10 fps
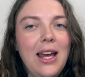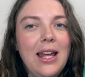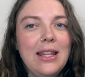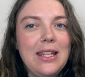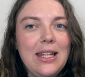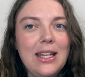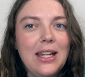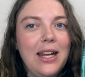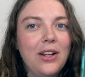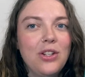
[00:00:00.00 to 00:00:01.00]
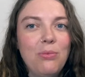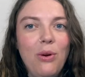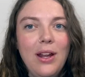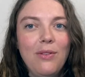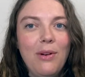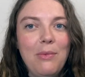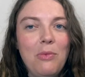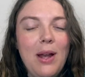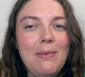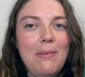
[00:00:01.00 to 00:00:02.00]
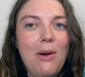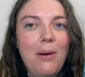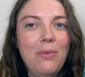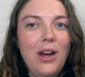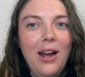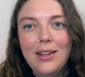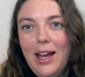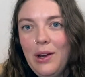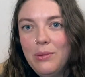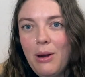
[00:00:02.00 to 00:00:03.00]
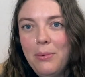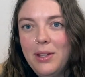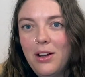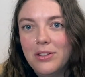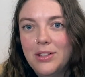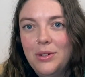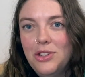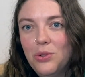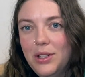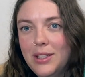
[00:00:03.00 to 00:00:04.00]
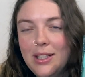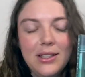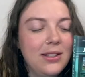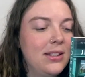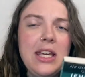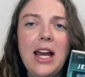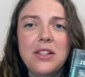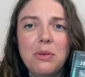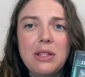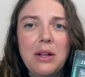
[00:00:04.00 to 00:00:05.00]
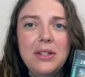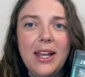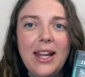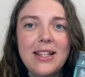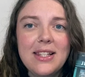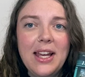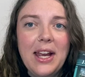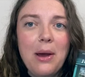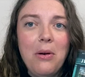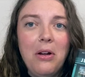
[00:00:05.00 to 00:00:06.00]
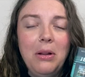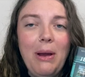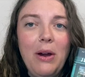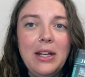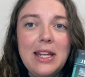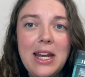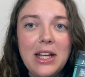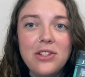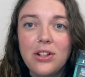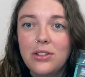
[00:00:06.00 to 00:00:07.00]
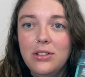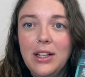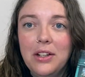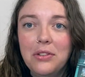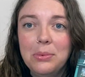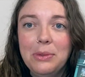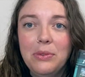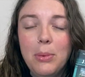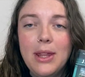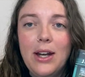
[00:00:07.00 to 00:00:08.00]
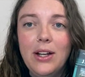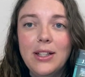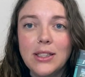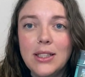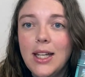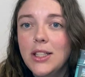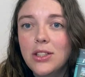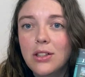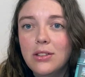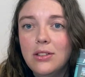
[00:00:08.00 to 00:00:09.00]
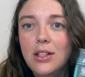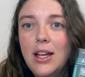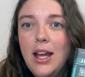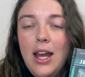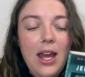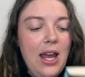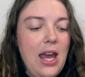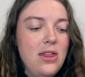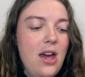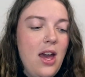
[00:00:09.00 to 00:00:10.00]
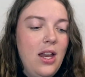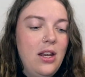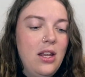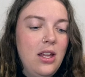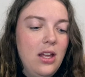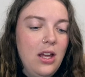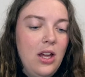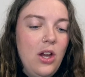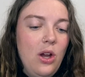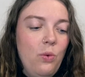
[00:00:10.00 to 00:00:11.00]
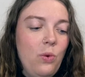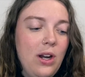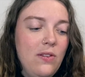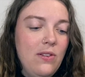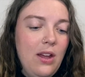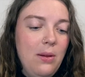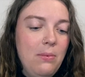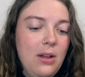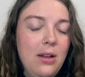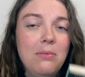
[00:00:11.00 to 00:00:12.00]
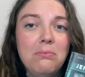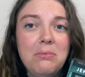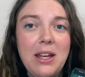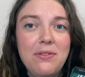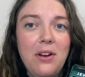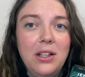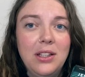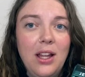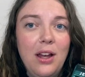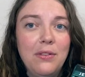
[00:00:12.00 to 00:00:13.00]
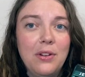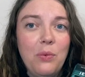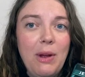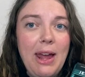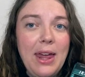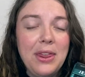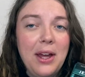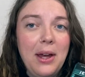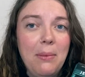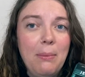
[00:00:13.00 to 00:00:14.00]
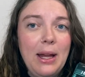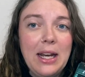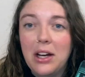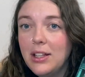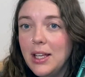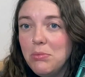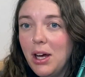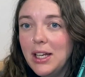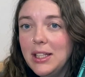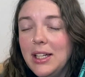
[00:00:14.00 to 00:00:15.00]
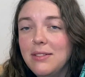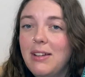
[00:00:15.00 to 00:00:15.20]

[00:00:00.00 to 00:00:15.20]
the connection point why my mom thought that I would probably also enjoy this. Yeah, so it sounds like it's like all about a knitting circle and a group of women that are in this knitting circle, and then one of them might fall in love with an airline pilot.